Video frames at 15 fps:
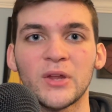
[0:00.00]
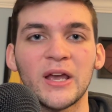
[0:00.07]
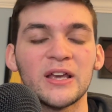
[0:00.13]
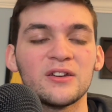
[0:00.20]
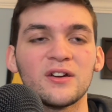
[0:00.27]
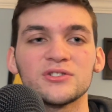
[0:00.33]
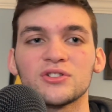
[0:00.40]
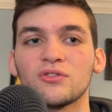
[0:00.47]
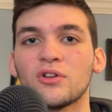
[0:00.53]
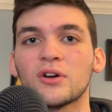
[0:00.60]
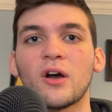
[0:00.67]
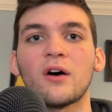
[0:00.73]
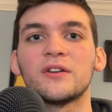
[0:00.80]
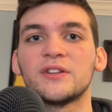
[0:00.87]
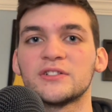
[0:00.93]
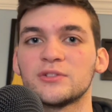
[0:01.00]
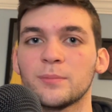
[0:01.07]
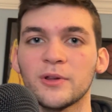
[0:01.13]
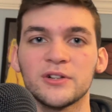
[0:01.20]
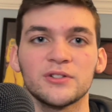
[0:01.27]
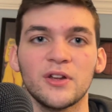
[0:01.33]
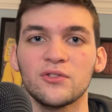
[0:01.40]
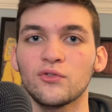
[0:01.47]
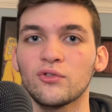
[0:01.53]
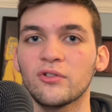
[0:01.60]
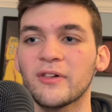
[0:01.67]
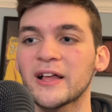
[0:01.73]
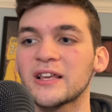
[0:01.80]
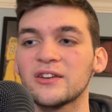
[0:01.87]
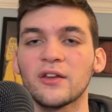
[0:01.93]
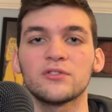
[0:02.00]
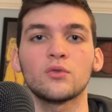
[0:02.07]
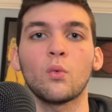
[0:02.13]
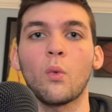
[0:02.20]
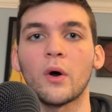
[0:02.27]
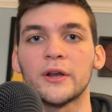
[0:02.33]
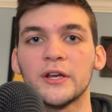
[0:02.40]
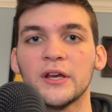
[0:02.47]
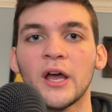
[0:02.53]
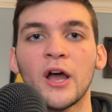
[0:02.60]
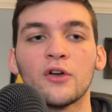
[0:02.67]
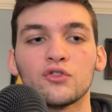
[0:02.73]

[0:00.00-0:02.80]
He doesn't look undisciplined. Doesn't look like he doesn't want it.